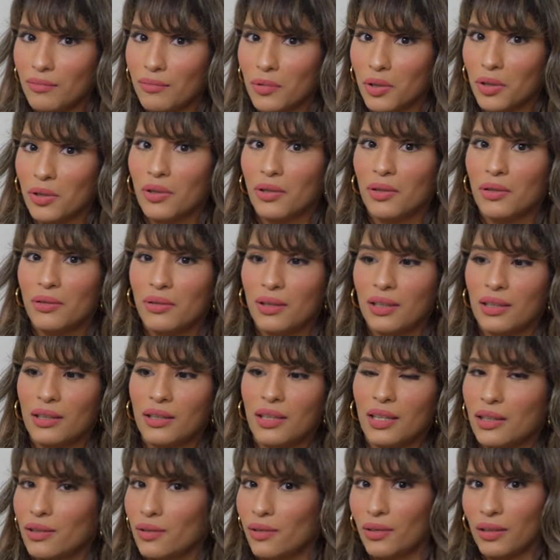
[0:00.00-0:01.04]
you know, it
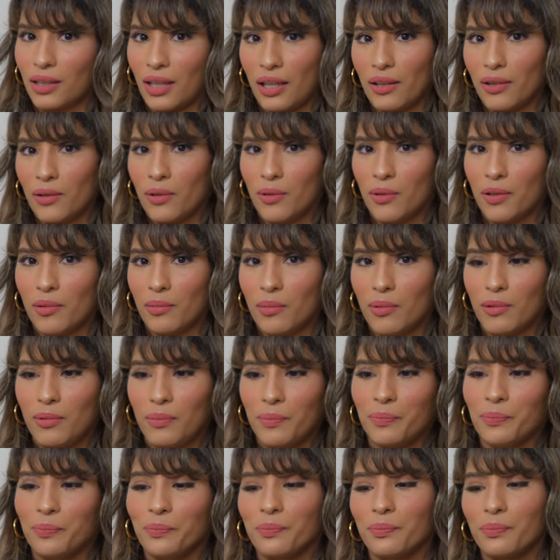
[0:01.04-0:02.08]
doesn't look that horrible